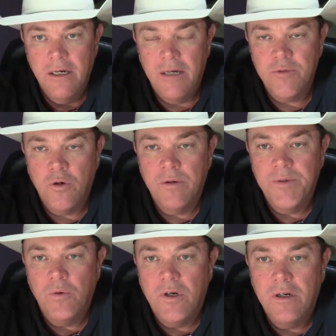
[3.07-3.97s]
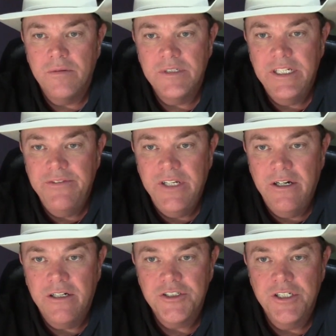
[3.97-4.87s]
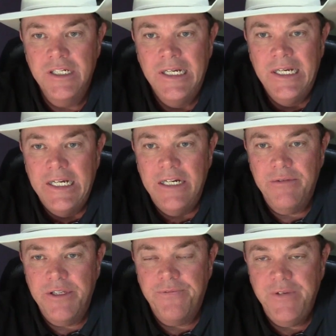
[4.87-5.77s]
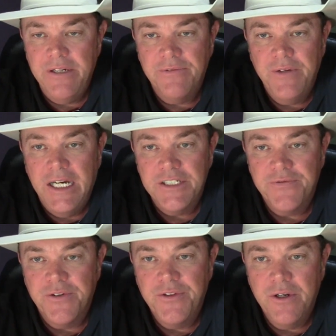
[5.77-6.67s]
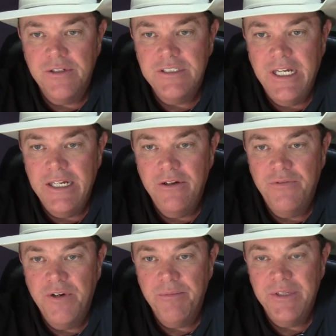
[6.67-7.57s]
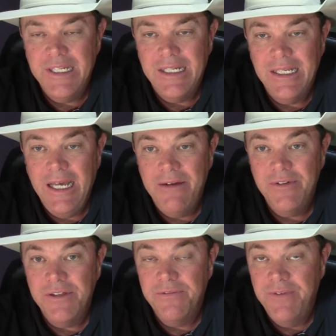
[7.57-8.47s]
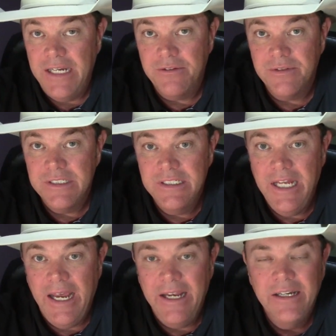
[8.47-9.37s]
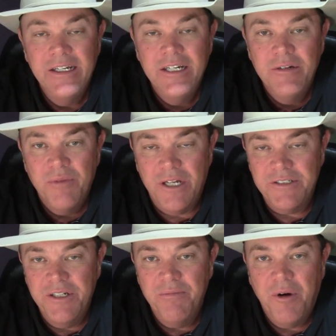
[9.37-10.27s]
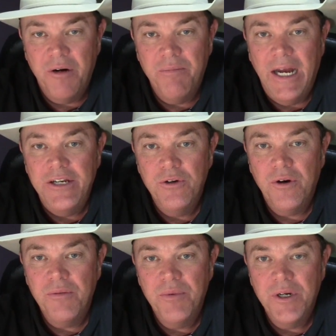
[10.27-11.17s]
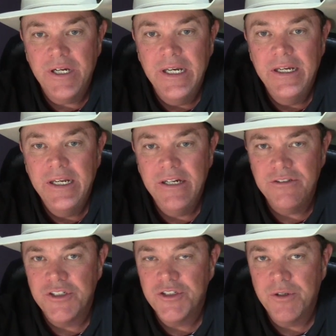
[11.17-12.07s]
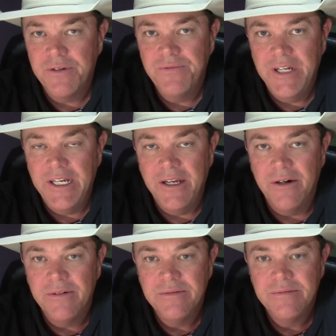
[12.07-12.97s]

I'm Corbett Wall with DV Auction, here with your feeder flash for Thursday, November the 11th, Veterans Day, brought to you in part by Norbrook. Here's a short video.